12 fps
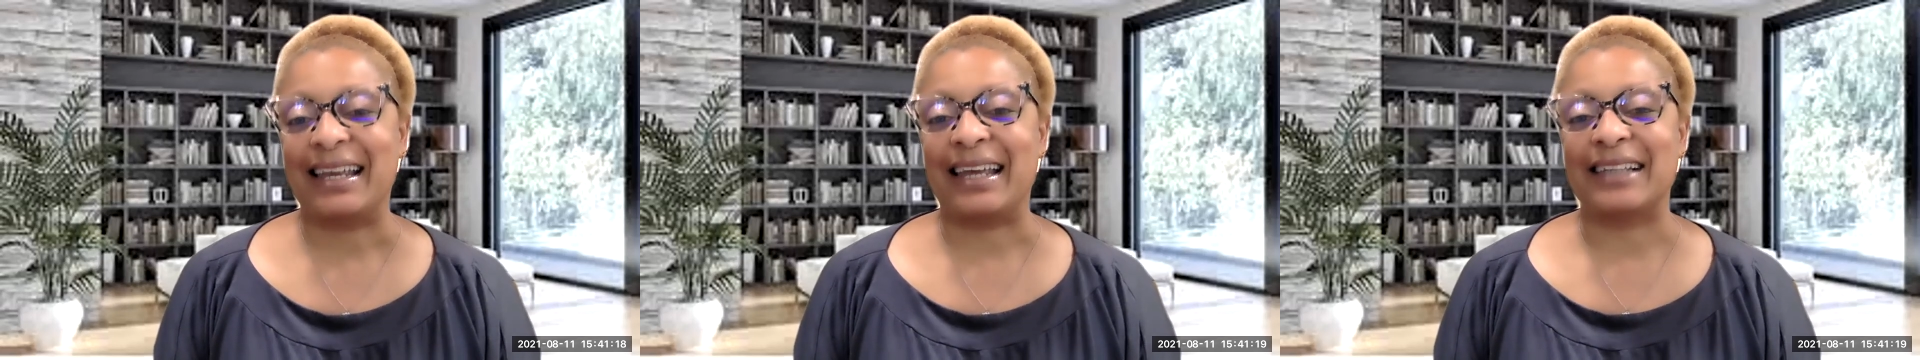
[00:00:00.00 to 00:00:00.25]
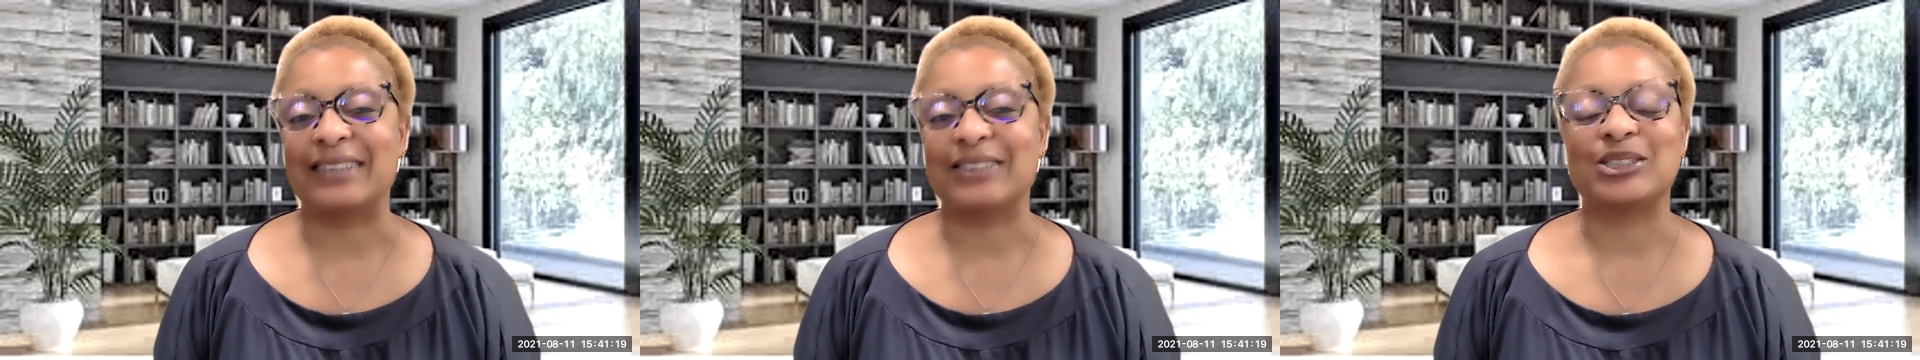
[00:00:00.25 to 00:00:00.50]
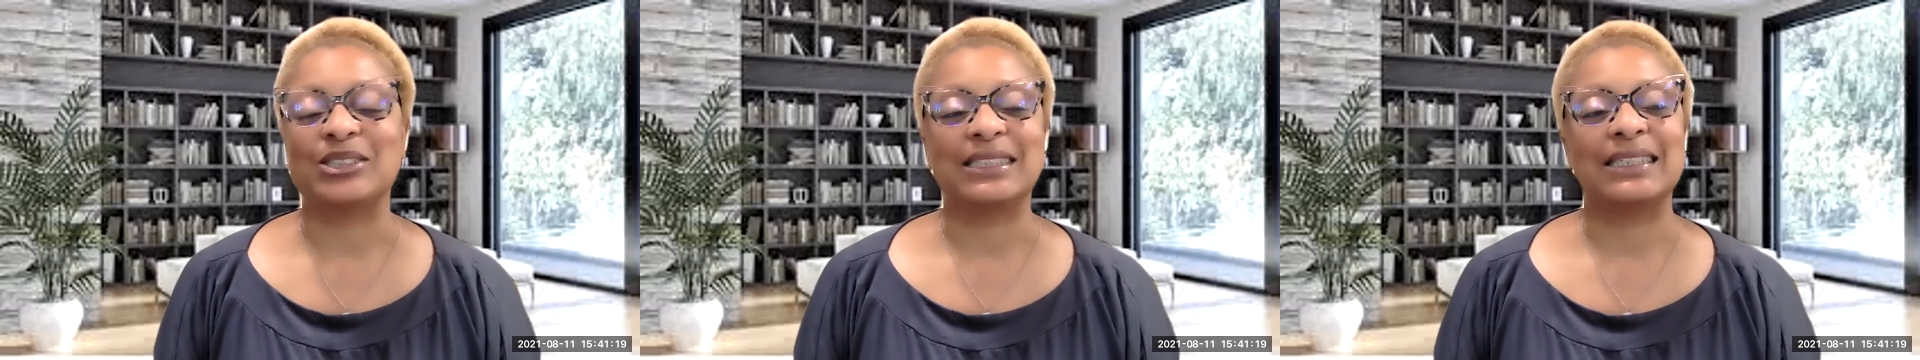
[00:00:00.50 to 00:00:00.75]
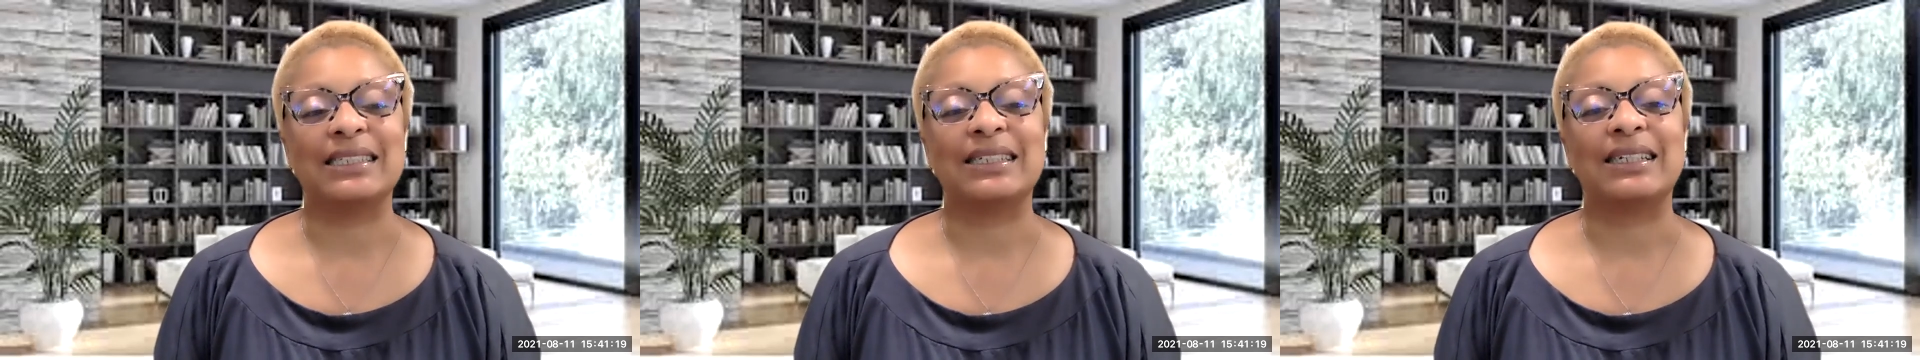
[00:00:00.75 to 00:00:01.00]
and
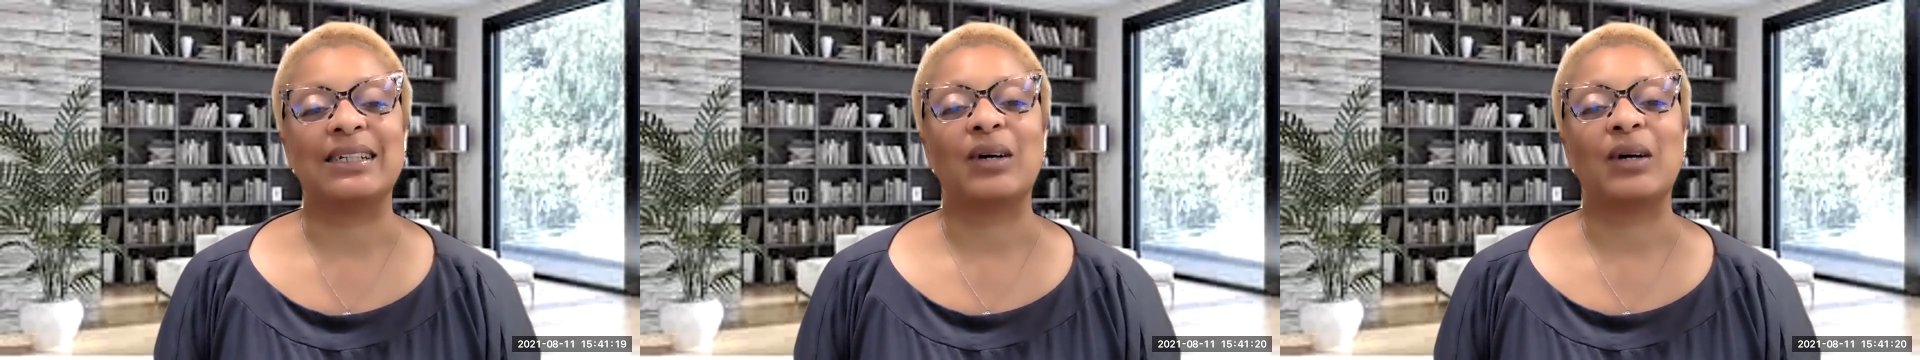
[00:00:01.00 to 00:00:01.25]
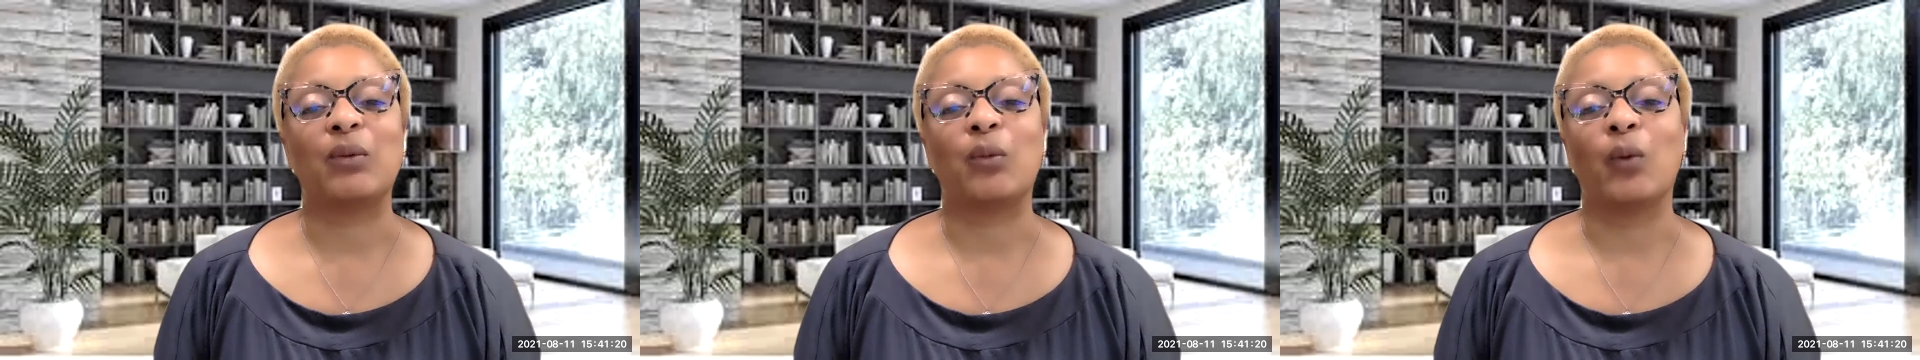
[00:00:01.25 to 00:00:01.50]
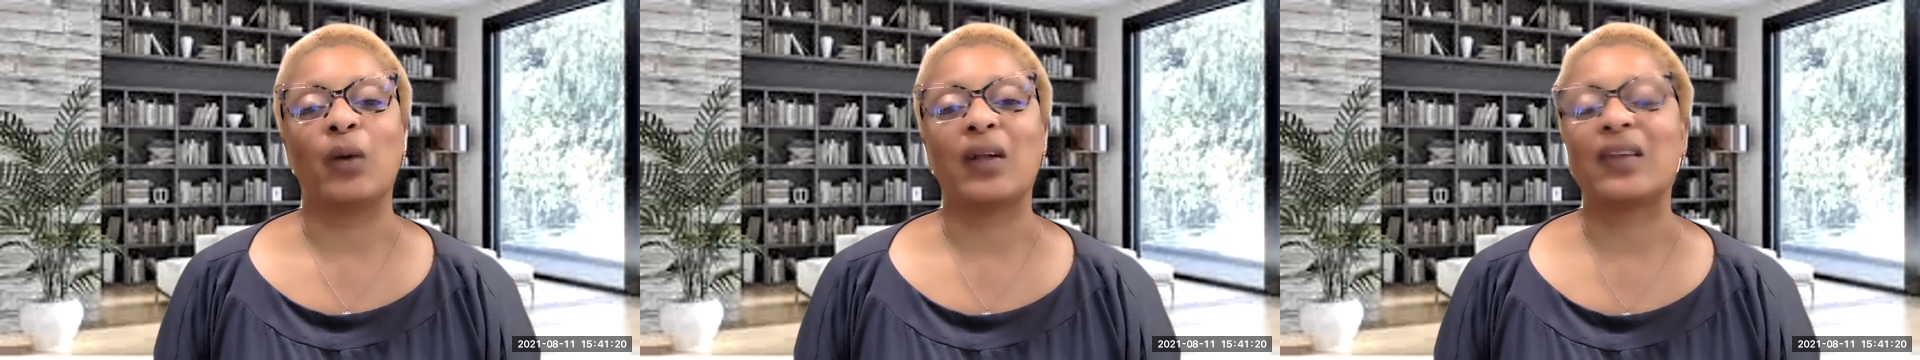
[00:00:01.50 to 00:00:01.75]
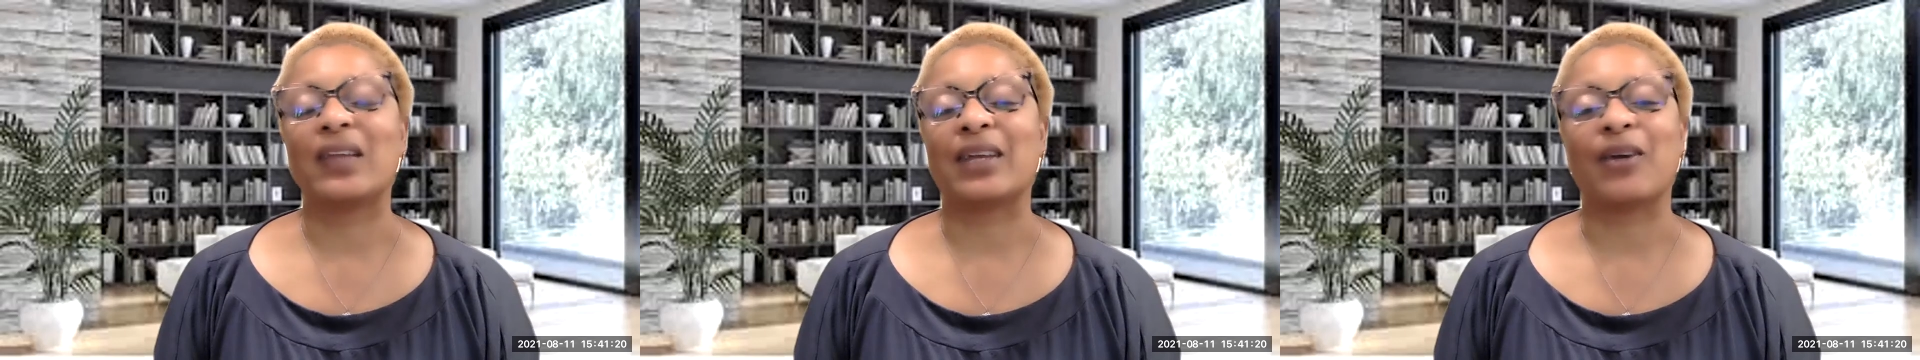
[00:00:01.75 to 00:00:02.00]
she
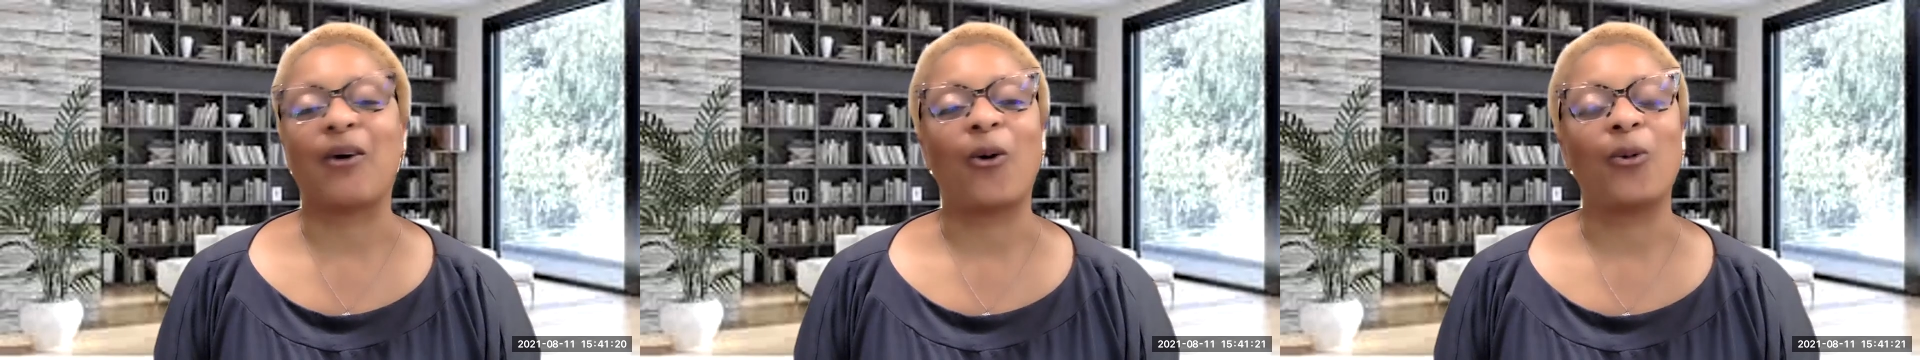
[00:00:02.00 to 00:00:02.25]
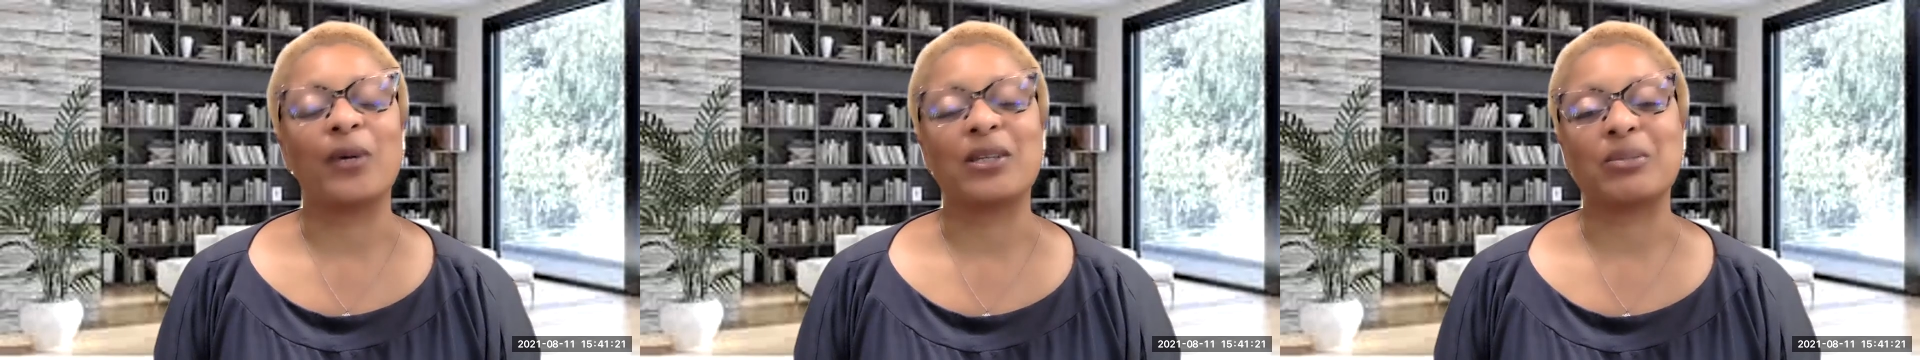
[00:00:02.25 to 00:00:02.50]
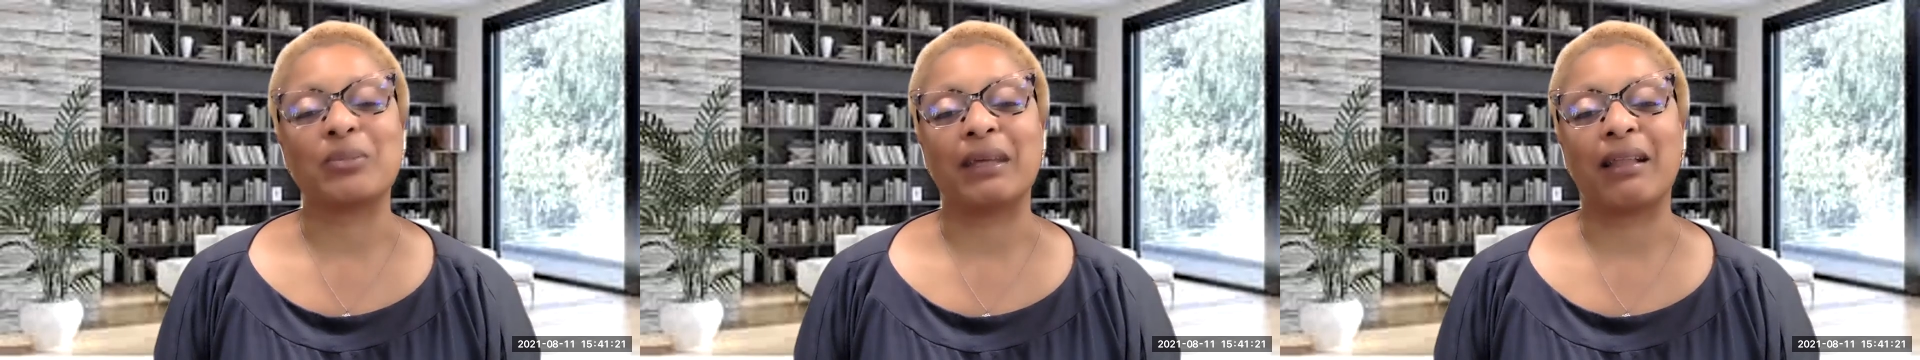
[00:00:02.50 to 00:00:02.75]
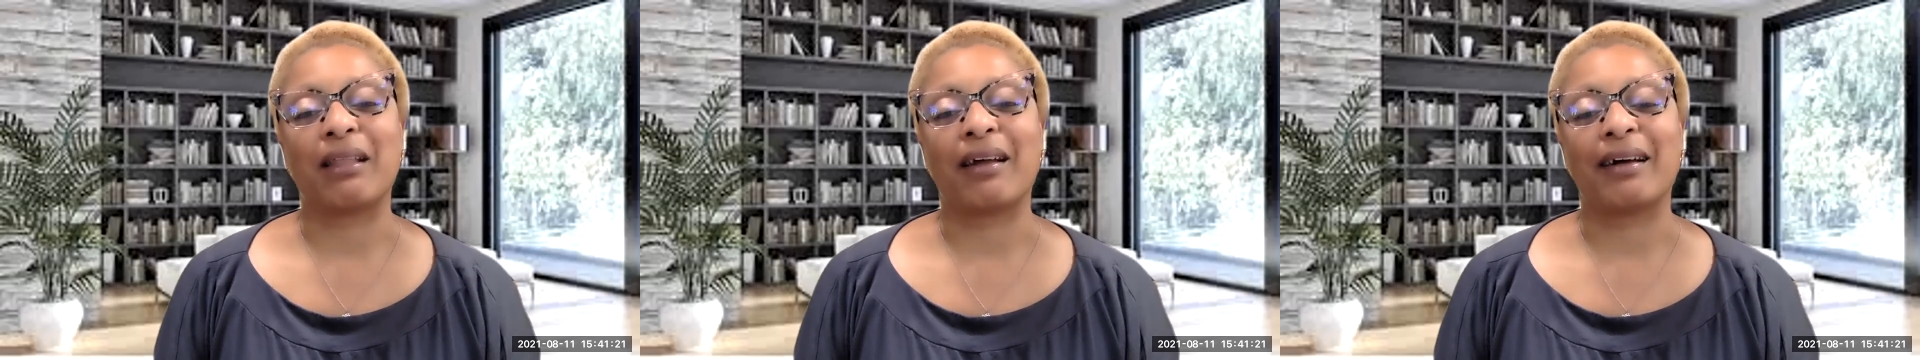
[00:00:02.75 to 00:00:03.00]
will and always be
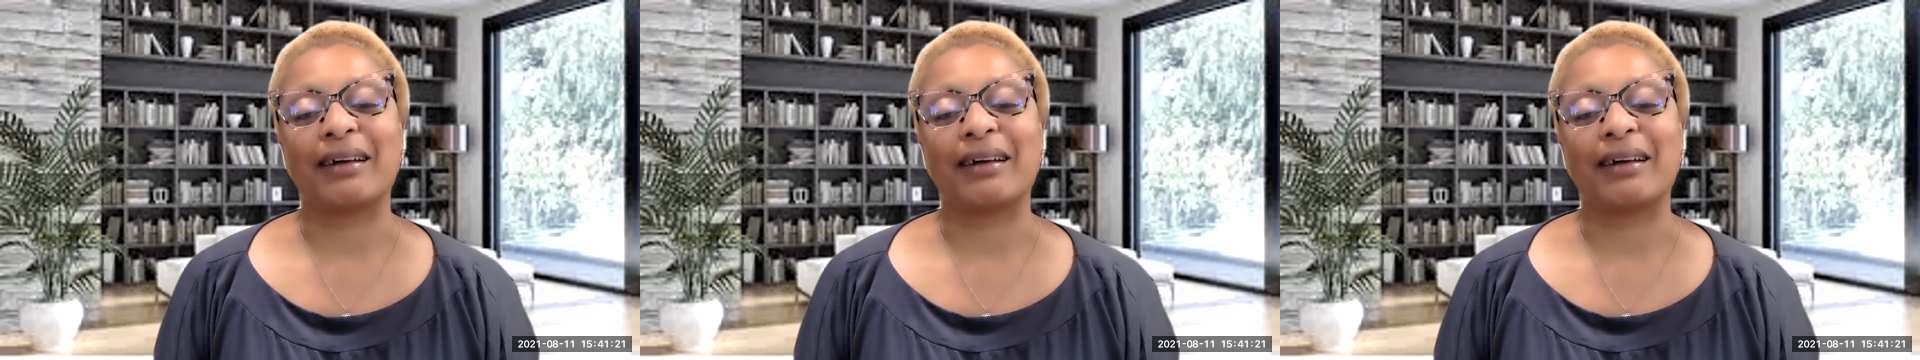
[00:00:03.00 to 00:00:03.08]
glad.